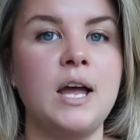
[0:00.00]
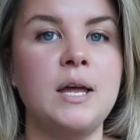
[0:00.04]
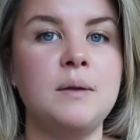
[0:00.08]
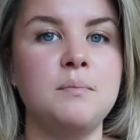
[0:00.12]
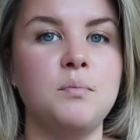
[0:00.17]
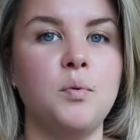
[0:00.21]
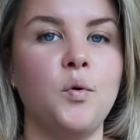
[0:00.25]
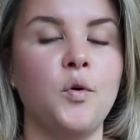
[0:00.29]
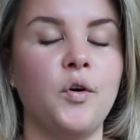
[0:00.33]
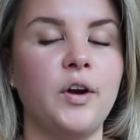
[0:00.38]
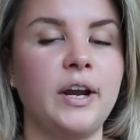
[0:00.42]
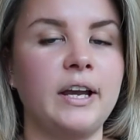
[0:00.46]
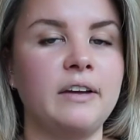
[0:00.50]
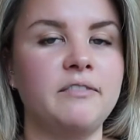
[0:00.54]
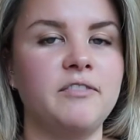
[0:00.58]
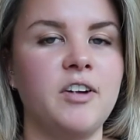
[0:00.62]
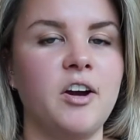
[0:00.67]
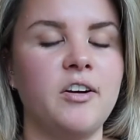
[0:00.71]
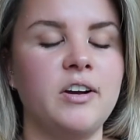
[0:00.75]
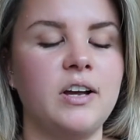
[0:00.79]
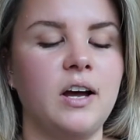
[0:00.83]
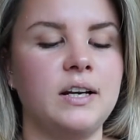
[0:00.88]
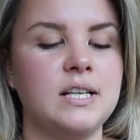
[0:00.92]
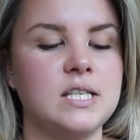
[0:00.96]
and boring and
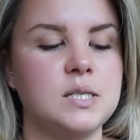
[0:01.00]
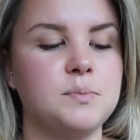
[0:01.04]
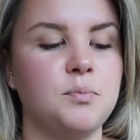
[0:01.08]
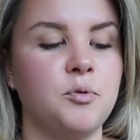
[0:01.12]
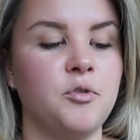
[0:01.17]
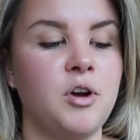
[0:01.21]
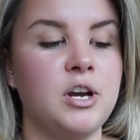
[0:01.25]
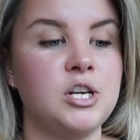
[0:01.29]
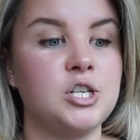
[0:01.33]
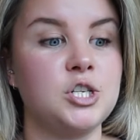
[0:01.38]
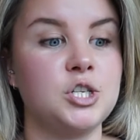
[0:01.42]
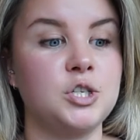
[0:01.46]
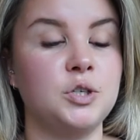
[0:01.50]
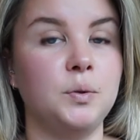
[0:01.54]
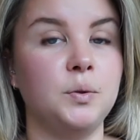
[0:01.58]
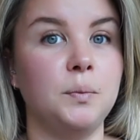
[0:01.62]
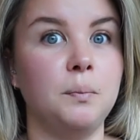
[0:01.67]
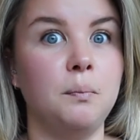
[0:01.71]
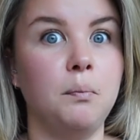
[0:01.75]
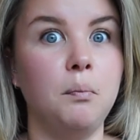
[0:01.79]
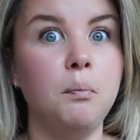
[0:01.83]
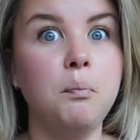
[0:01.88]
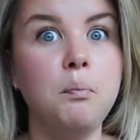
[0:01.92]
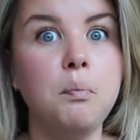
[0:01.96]
very uninspirational,
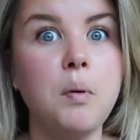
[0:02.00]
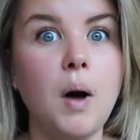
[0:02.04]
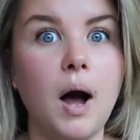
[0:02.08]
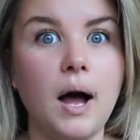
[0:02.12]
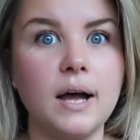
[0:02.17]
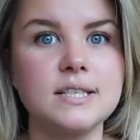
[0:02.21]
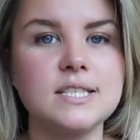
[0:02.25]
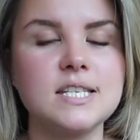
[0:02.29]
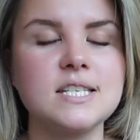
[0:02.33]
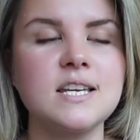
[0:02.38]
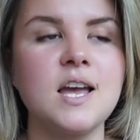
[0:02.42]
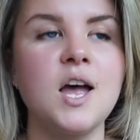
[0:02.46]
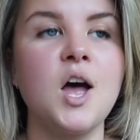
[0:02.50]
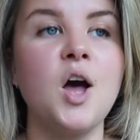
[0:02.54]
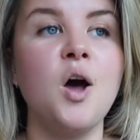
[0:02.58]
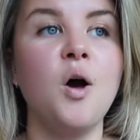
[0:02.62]
but